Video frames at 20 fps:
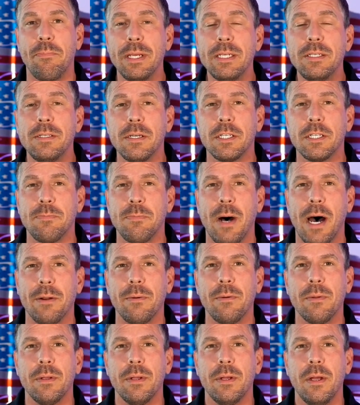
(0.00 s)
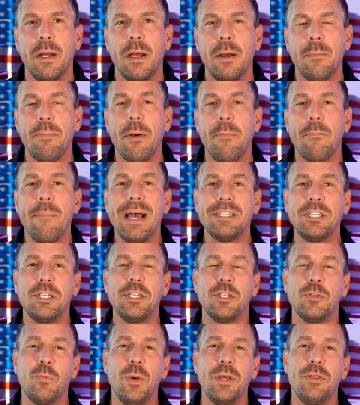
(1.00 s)
business model, but
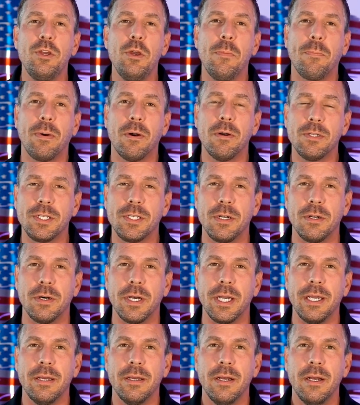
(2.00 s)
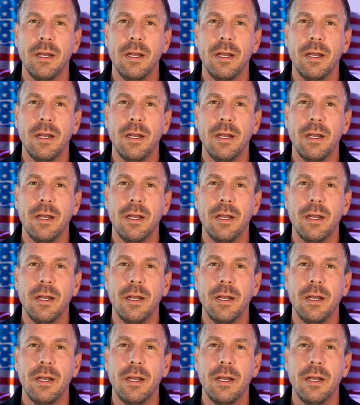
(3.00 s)
meshes with you personally,